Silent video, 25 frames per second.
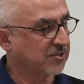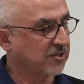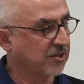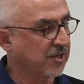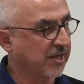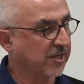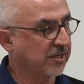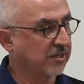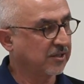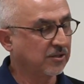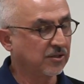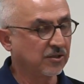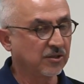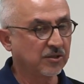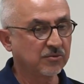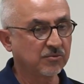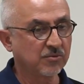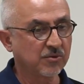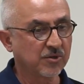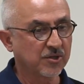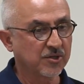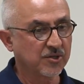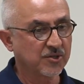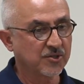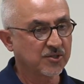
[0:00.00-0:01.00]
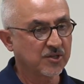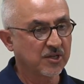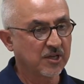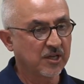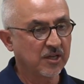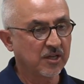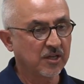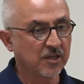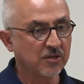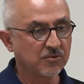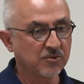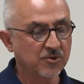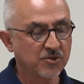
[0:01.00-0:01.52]
The idea was
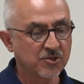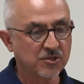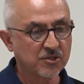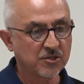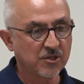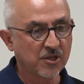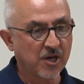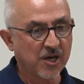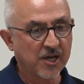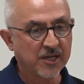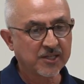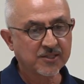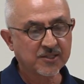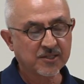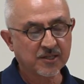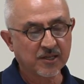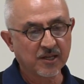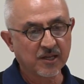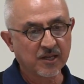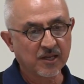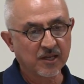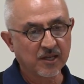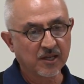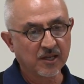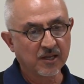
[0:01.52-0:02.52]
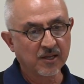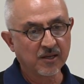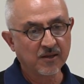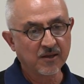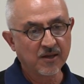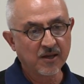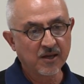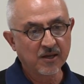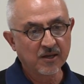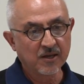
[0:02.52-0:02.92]
it was not a